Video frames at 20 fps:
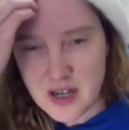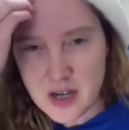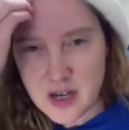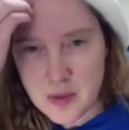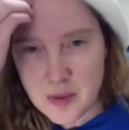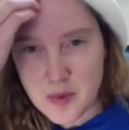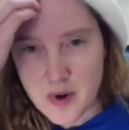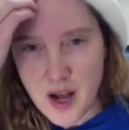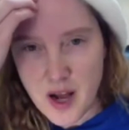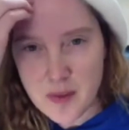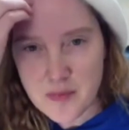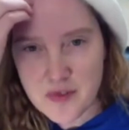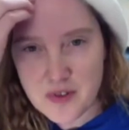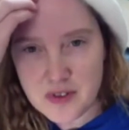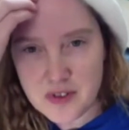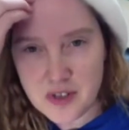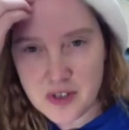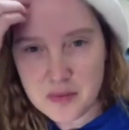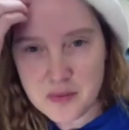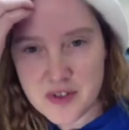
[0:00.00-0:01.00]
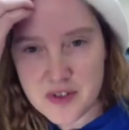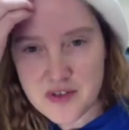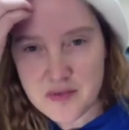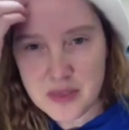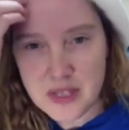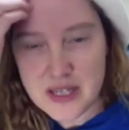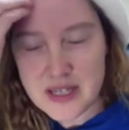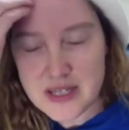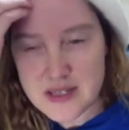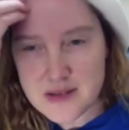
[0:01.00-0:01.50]
perhaps a little
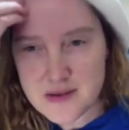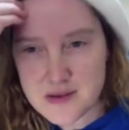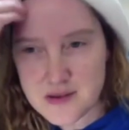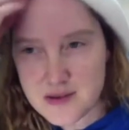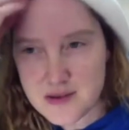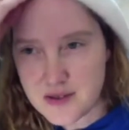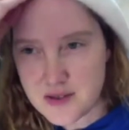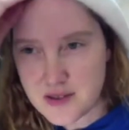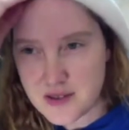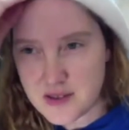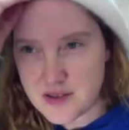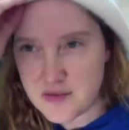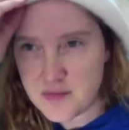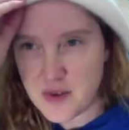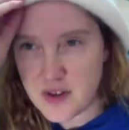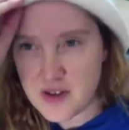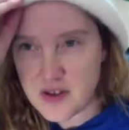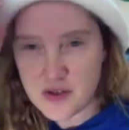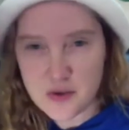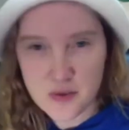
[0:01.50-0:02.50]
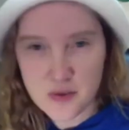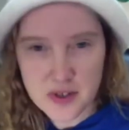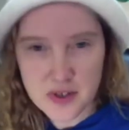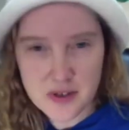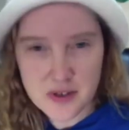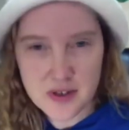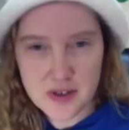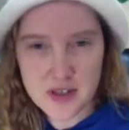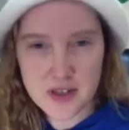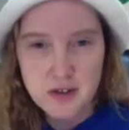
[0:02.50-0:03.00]
misplaced, especially when
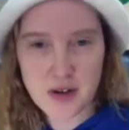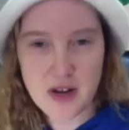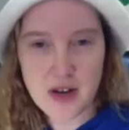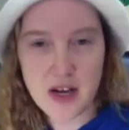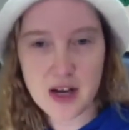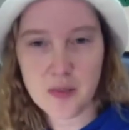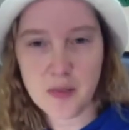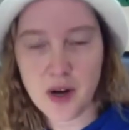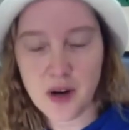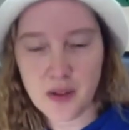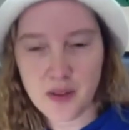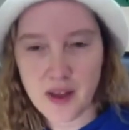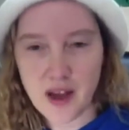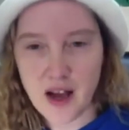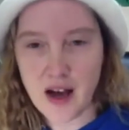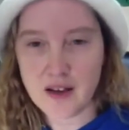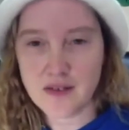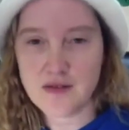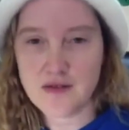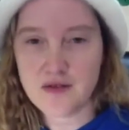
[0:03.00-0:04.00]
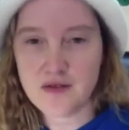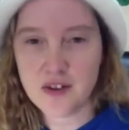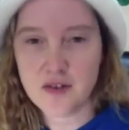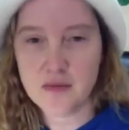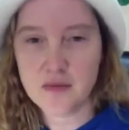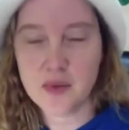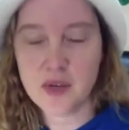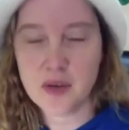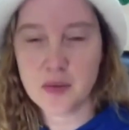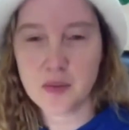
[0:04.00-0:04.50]
you're in your head about that instead
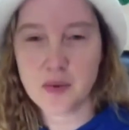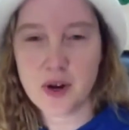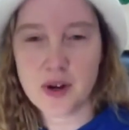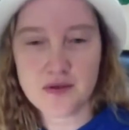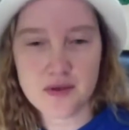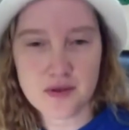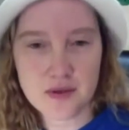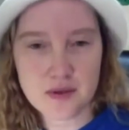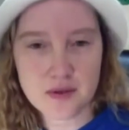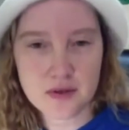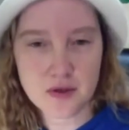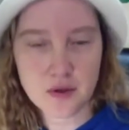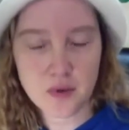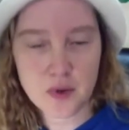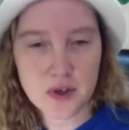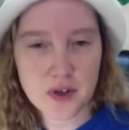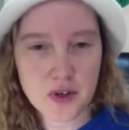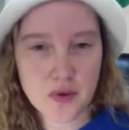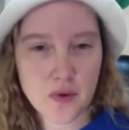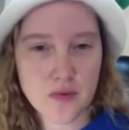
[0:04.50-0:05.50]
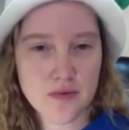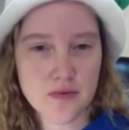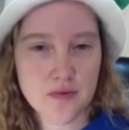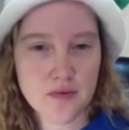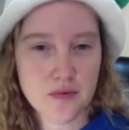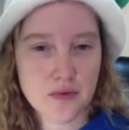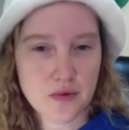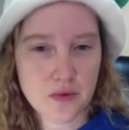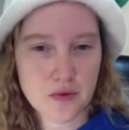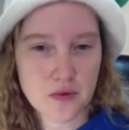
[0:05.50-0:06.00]
of being present to where you
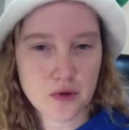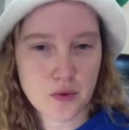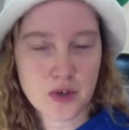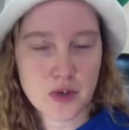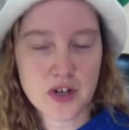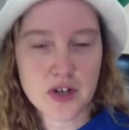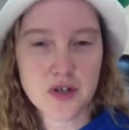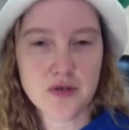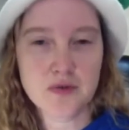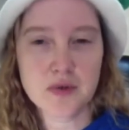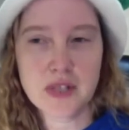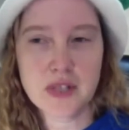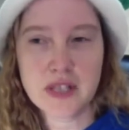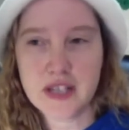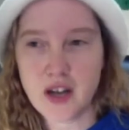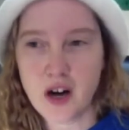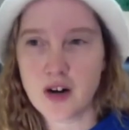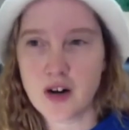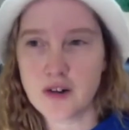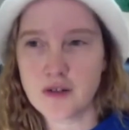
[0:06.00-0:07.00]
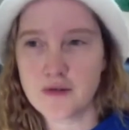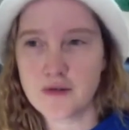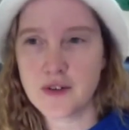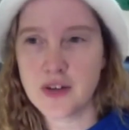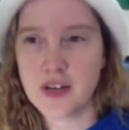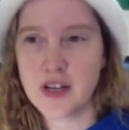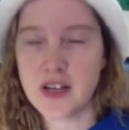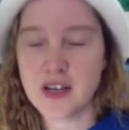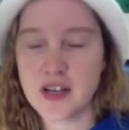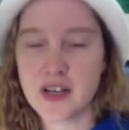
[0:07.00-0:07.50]
really are and
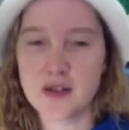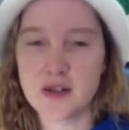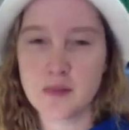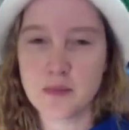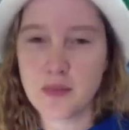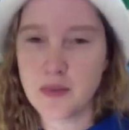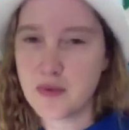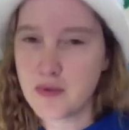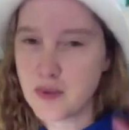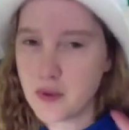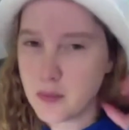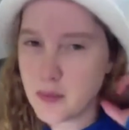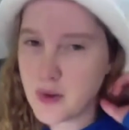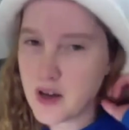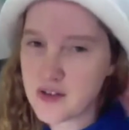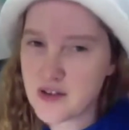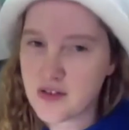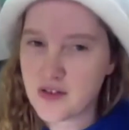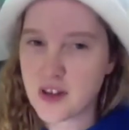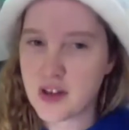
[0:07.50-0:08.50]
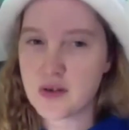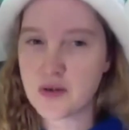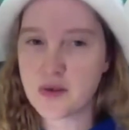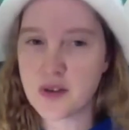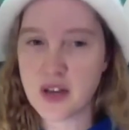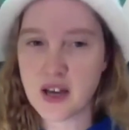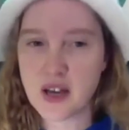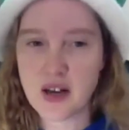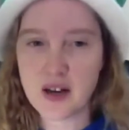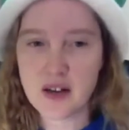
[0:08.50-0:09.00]
fitting in the best that you
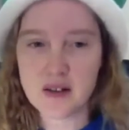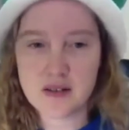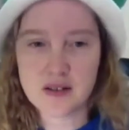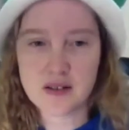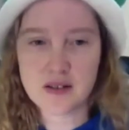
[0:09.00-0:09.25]
can